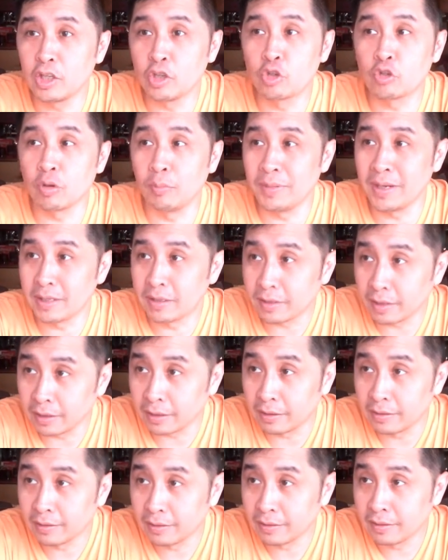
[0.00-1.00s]

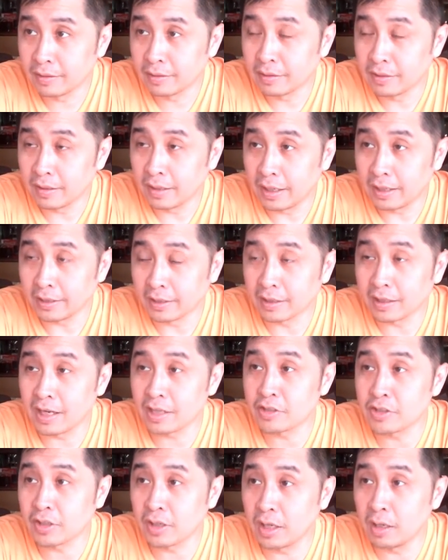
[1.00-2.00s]
Instrumental and
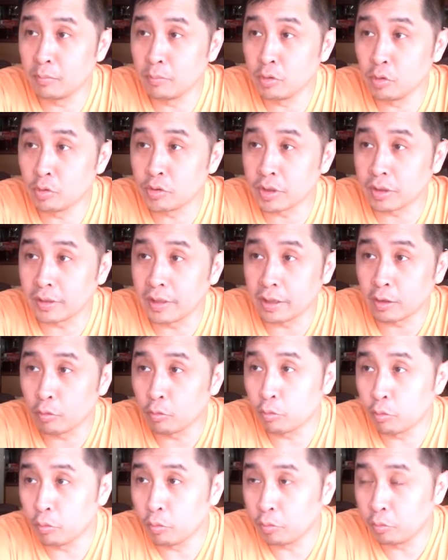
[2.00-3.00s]
classical music, like
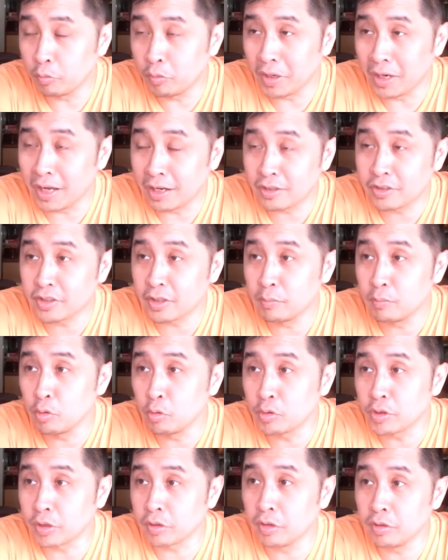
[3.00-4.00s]
relaxing
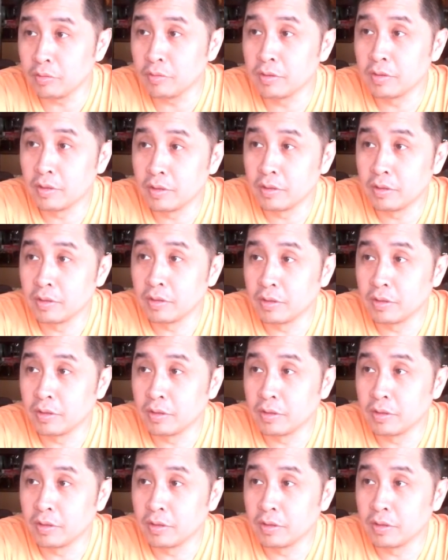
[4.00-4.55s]
music, no?